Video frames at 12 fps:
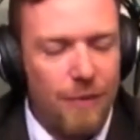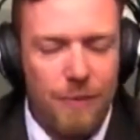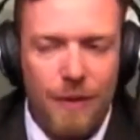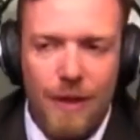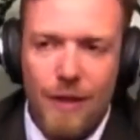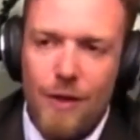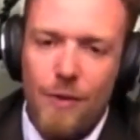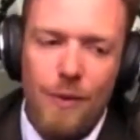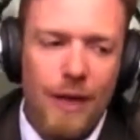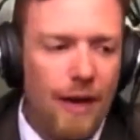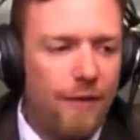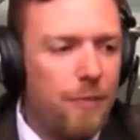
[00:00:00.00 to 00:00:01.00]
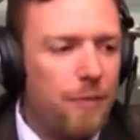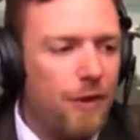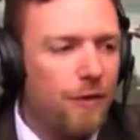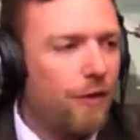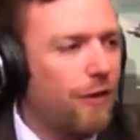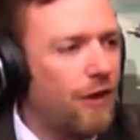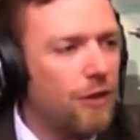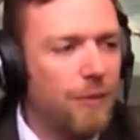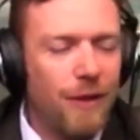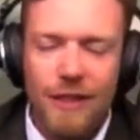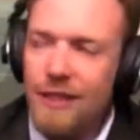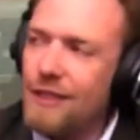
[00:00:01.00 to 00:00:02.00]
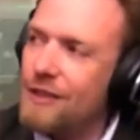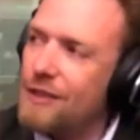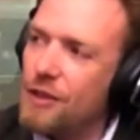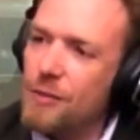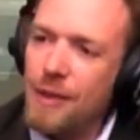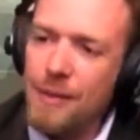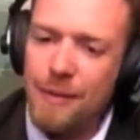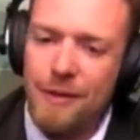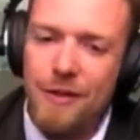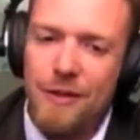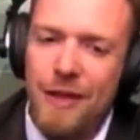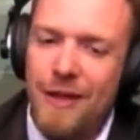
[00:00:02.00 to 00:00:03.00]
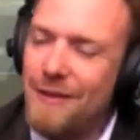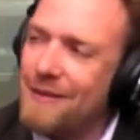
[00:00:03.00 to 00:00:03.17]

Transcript: and oh. we have the beautiful flexibility to be able to do that.